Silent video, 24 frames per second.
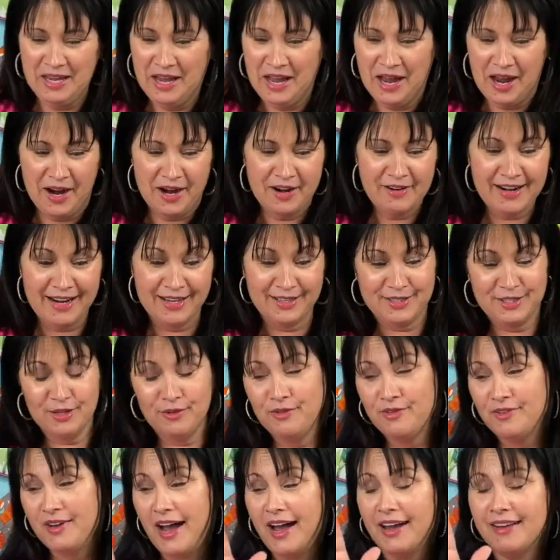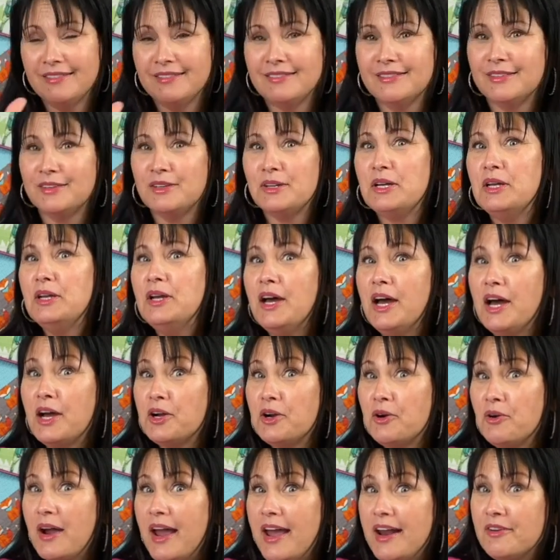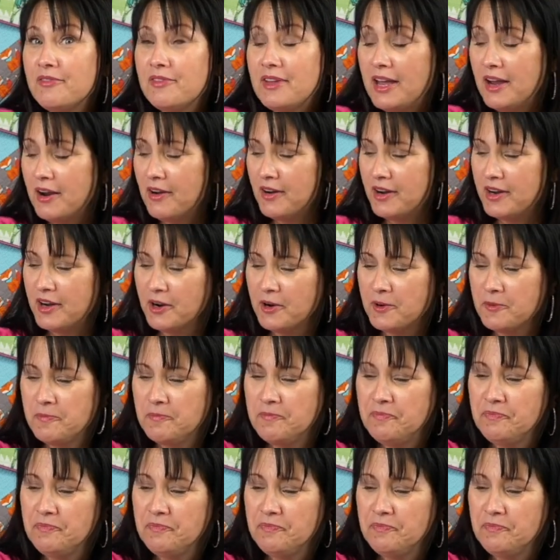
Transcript: All right, so we've got a creative carrier.